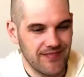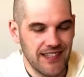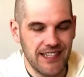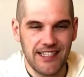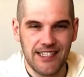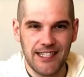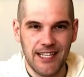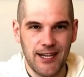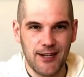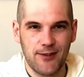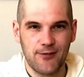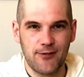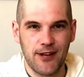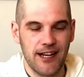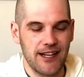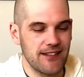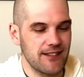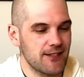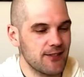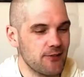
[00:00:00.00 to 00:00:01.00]
Isn't that
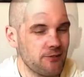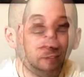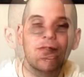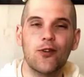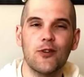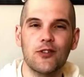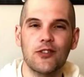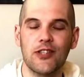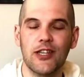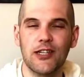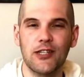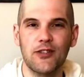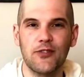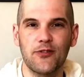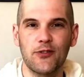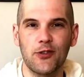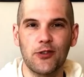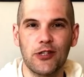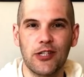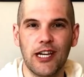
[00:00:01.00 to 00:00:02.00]
great? So folks, thank you
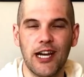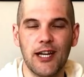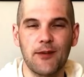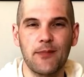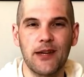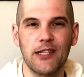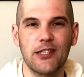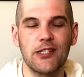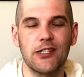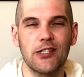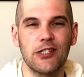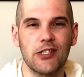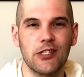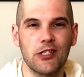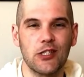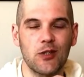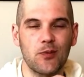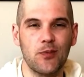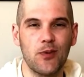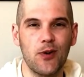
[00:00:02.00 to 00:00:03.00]
for all the kind messages
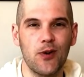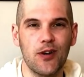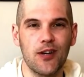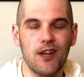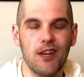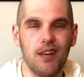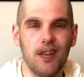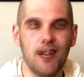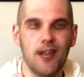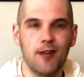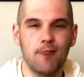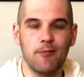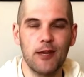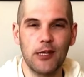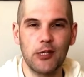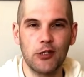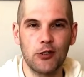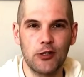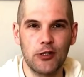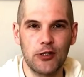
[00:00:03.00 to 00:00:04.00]
and support.
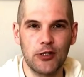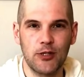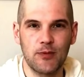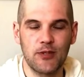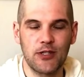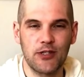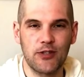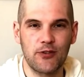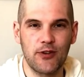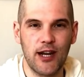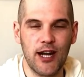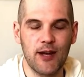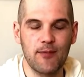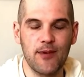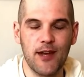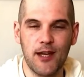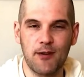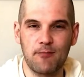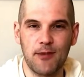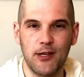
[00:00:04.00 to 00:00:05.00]
Make sure to subscribe
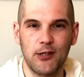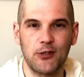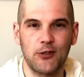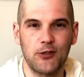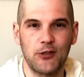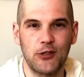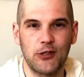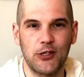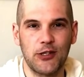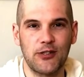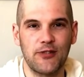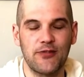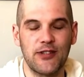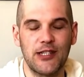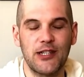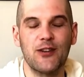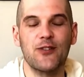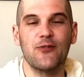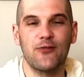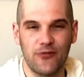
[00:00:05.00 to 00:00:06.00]
and make sure to share the
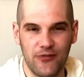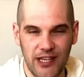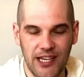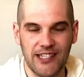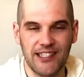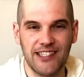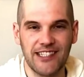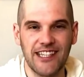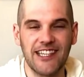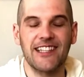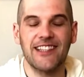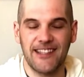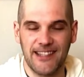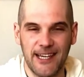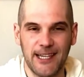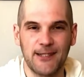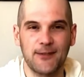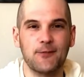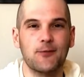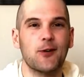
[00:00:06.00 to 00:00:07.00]
video. Thanks again.
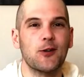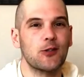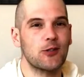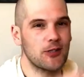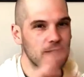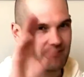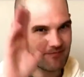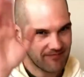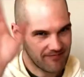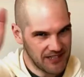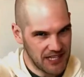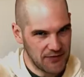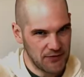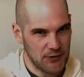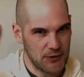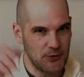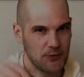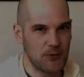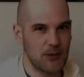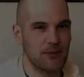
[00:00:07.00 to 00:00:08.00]
Thanks for watching. You have
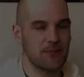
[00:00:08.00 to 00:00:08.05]
a good